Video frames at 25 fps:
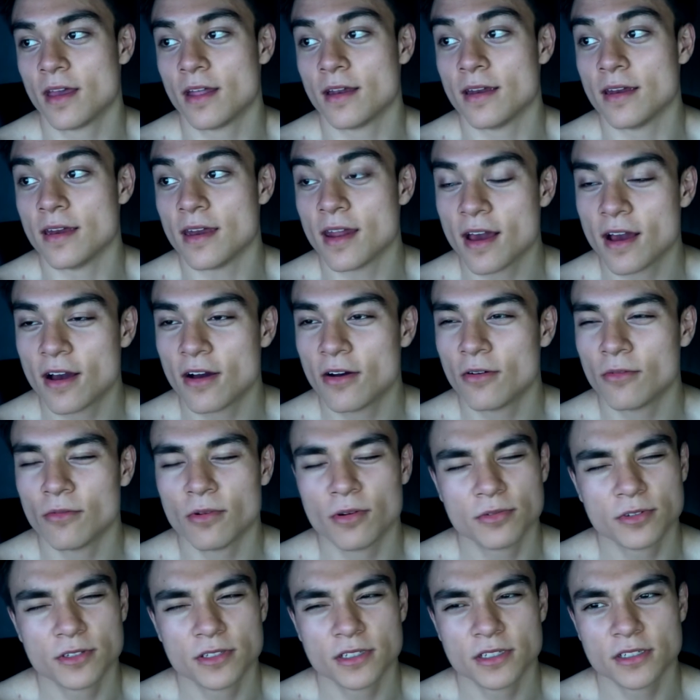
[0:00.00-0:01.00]
Now,
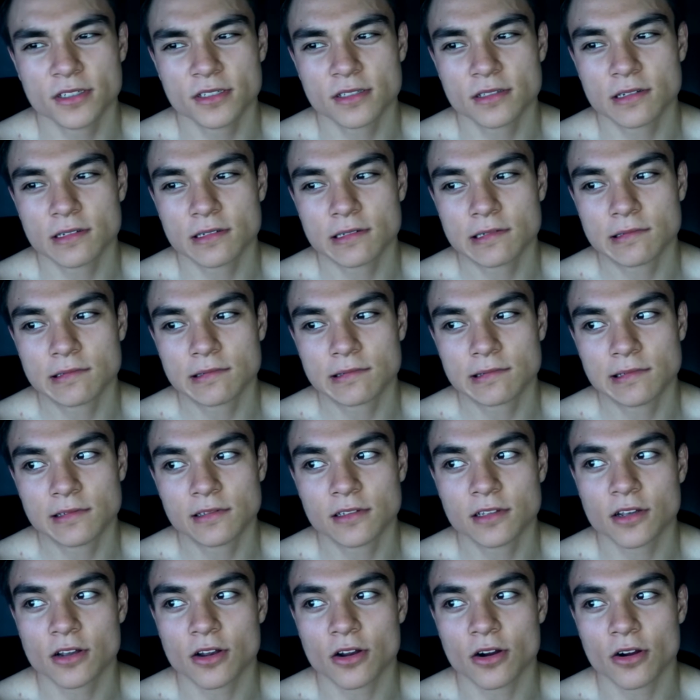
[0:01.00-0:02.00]
what was I just talking about?
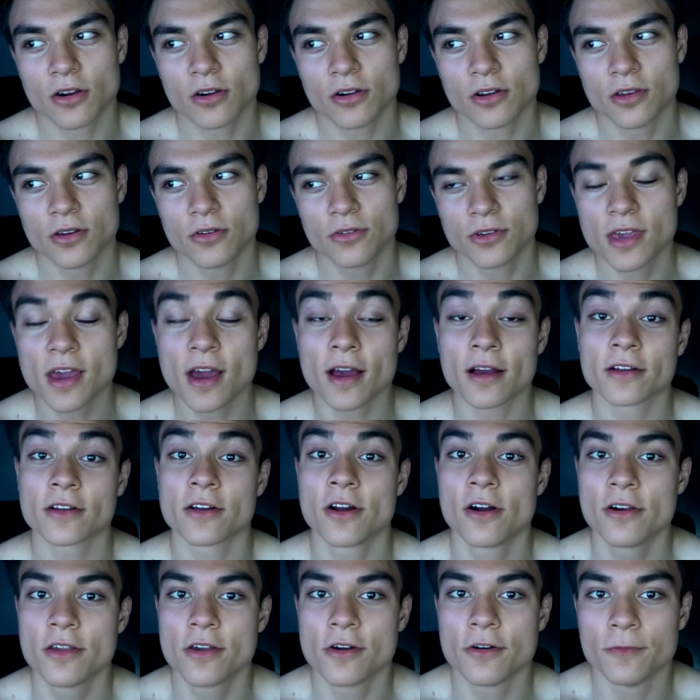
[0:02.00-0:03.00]
Cardio? Yeah,
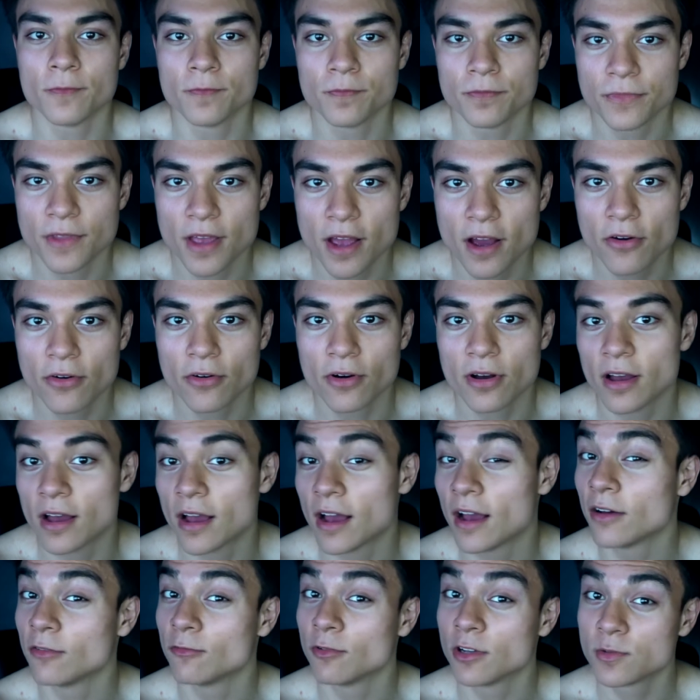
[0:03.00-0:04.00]
cardio. Now,
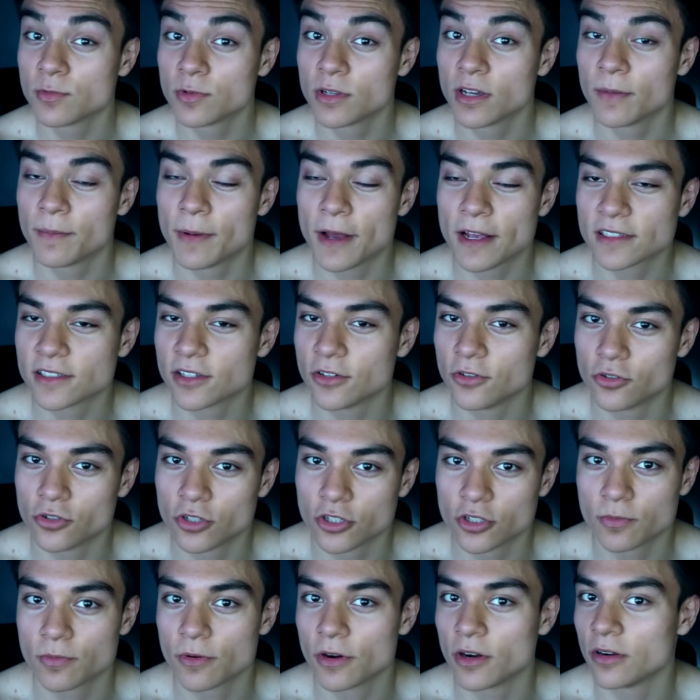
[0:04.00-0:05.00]
uh, once we got past the
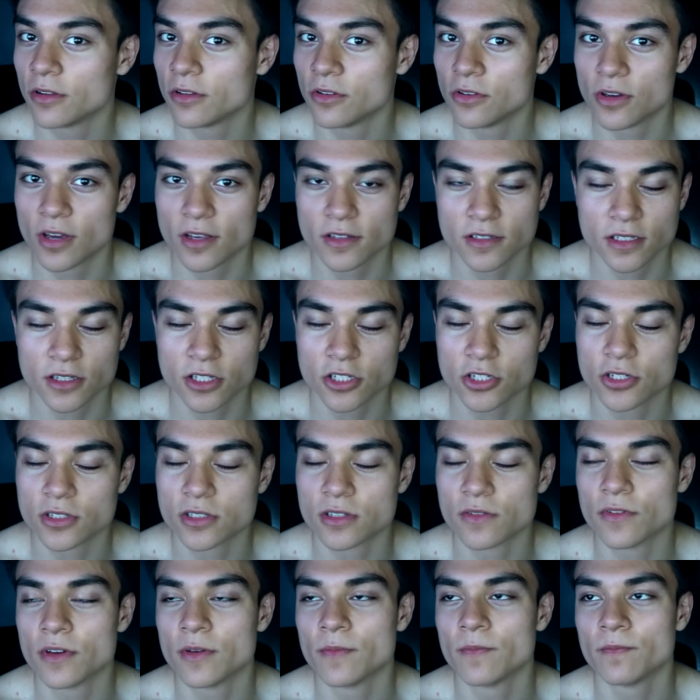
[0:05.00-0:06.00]
nutrition part, you guys get the
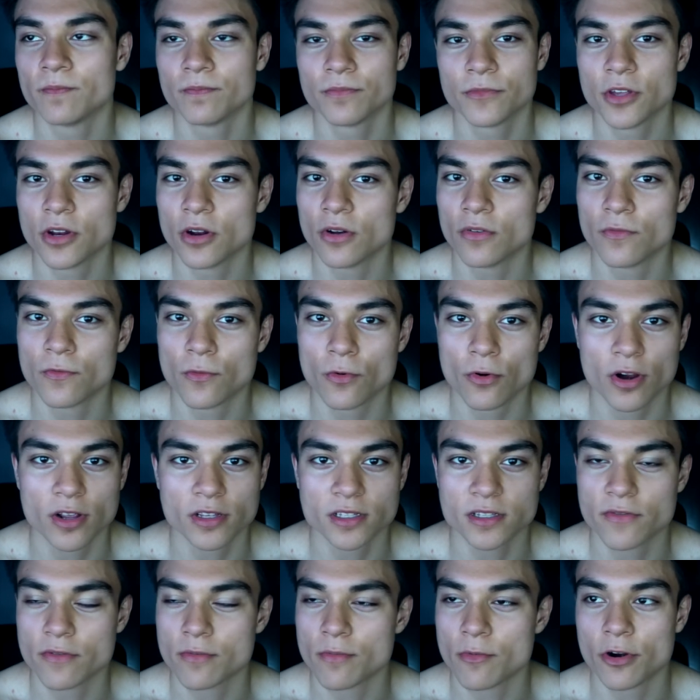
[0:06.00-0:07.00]
gist of it. You know, four
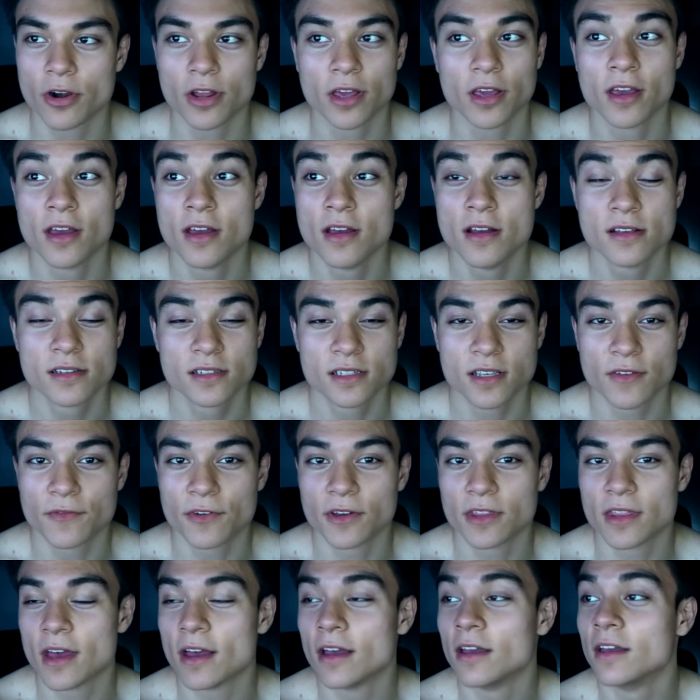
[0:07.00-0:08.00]
eggs every morning, stuff
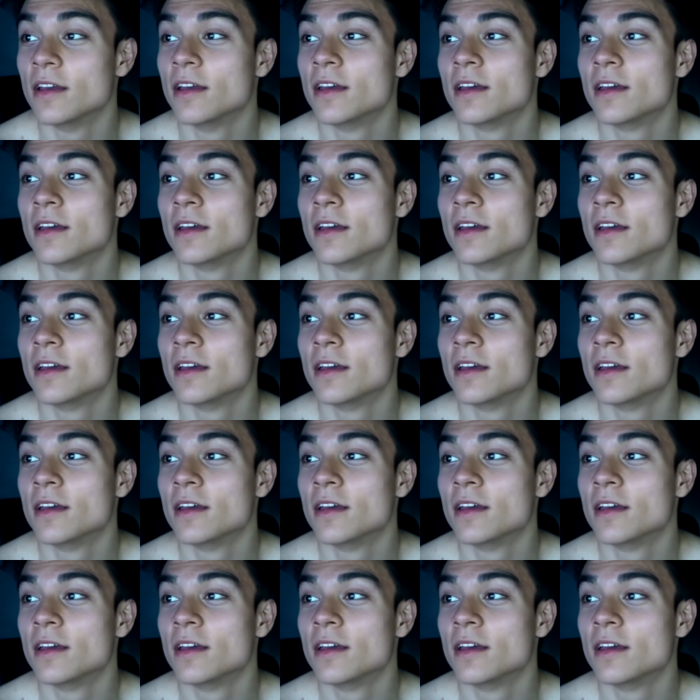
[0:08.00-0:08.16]
like that.